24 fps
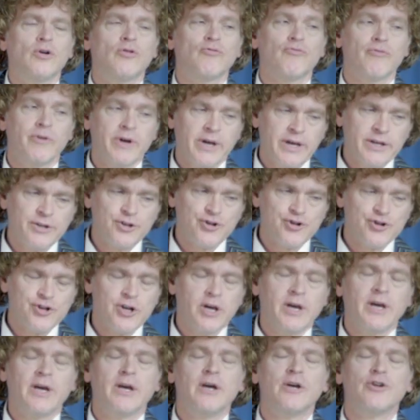rich
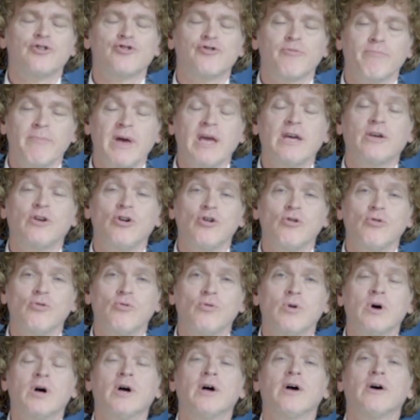it should make
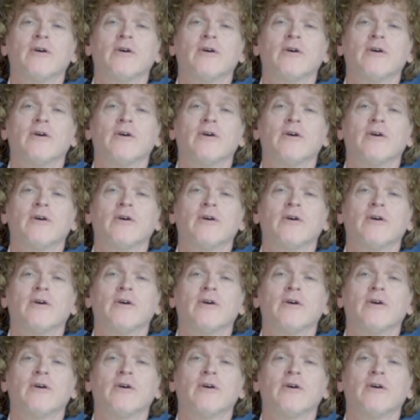you